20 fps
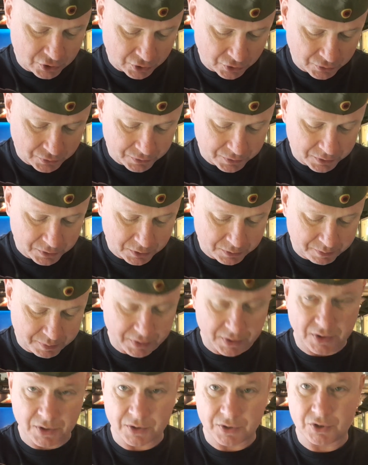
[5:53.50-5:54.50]
tons
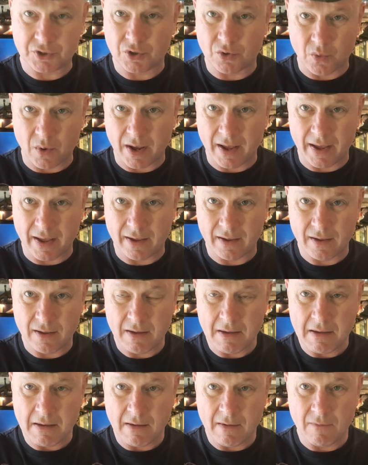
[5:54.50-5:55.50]
per square.
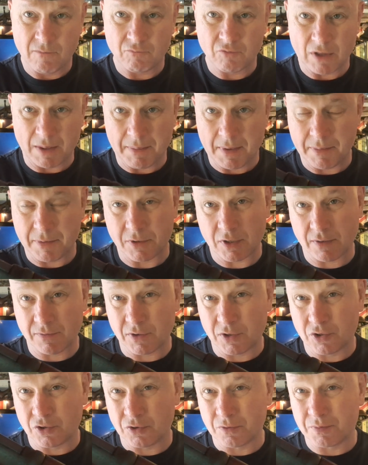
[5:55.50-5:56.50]
So that might be
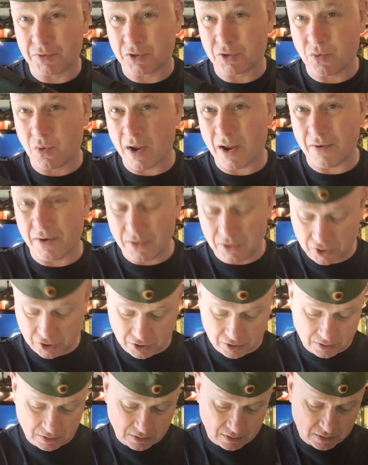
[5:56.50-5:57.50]
17 tons per square
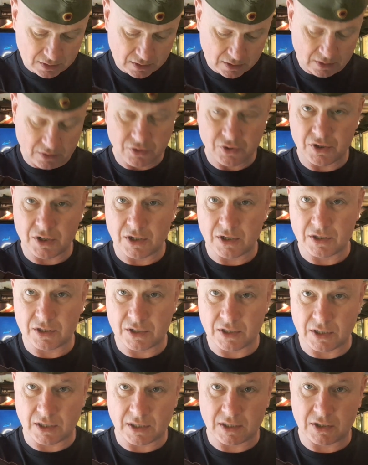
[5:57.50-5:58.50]
inch.
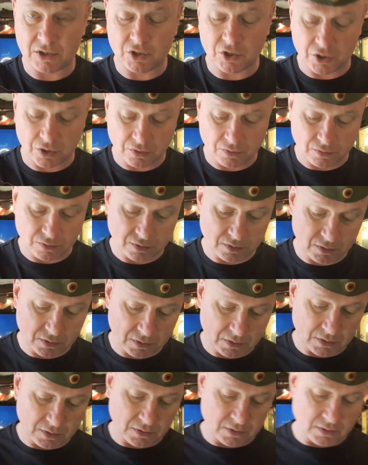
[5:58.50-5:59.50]
J62.
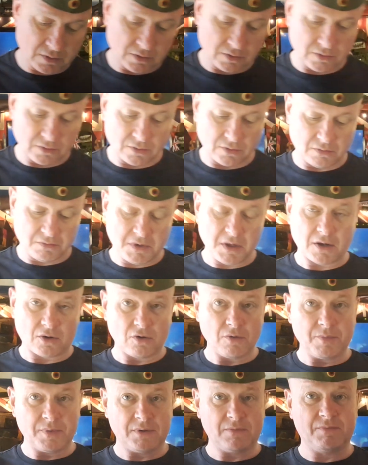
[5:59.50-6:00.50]
So yeah, it
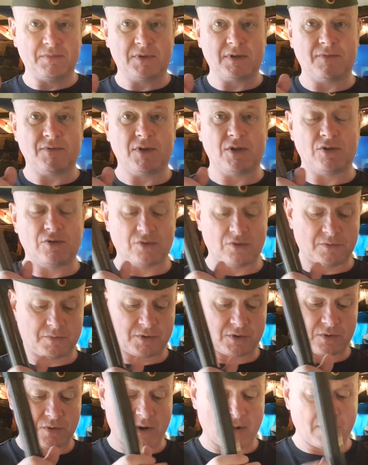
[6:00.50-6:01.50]
could be 17 tons per
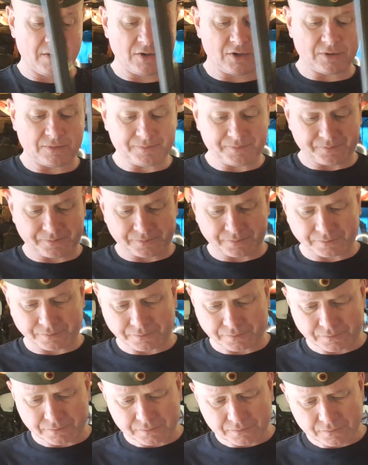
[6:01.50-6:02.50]
square inch.
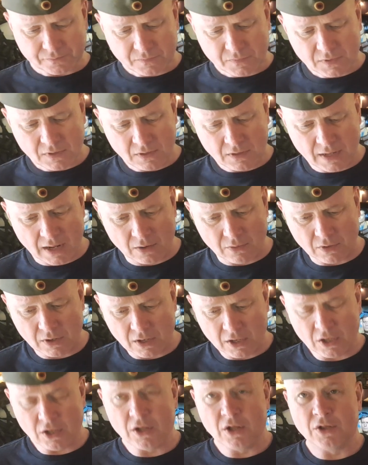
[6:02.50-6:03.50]
Now,
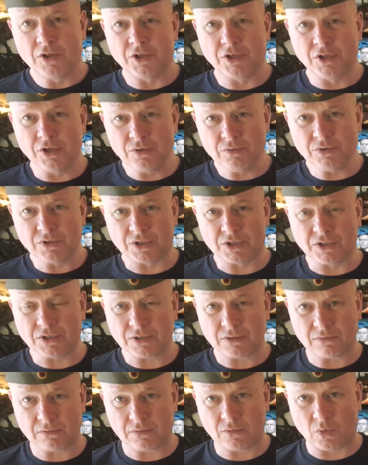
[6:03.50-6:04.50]
the
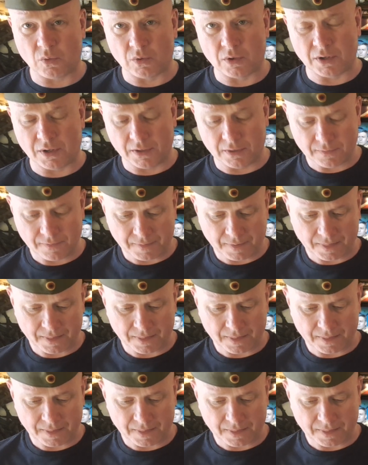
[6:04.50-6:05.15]
users were